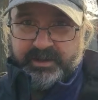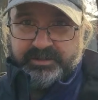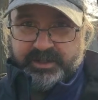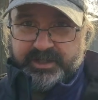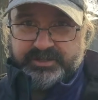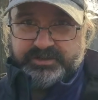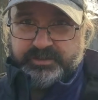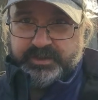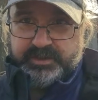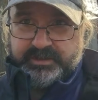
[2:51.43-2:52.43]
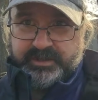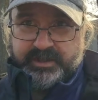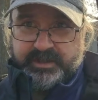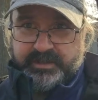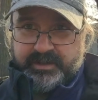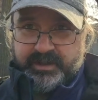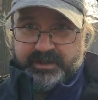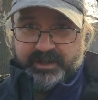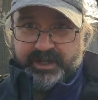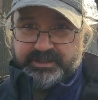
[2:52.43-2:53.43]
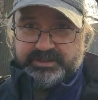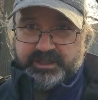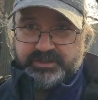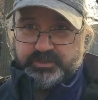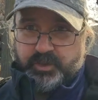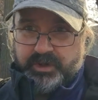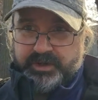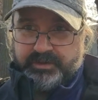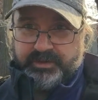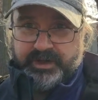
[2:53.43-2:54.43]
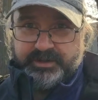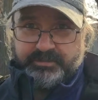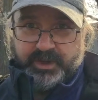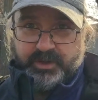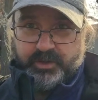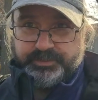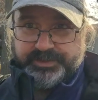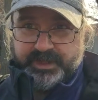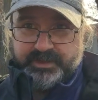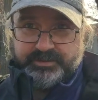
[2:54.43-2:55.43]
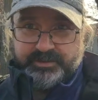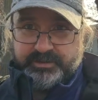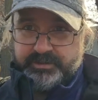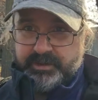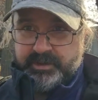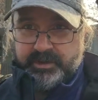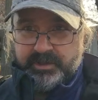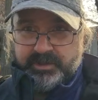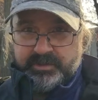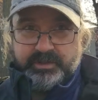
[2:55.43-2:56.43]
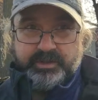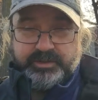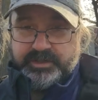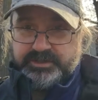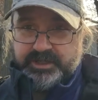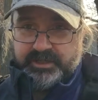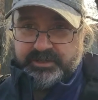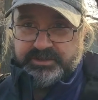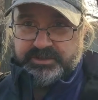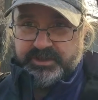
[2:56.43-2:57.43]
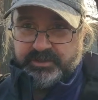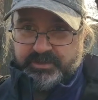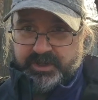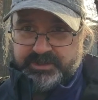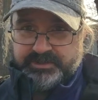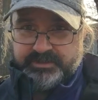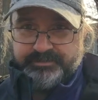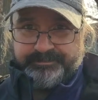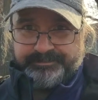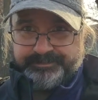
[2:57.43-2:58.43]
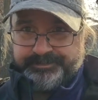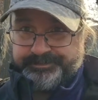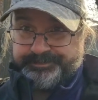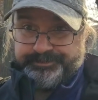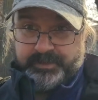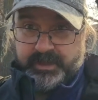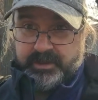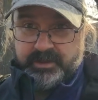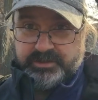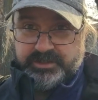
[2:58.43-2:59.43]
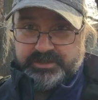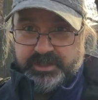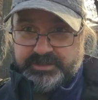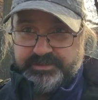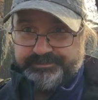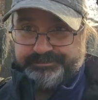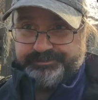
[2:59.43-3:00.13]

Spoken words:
the history that I sense walking around in my hometown or, you know, the extended city of Boston. It just doesn't.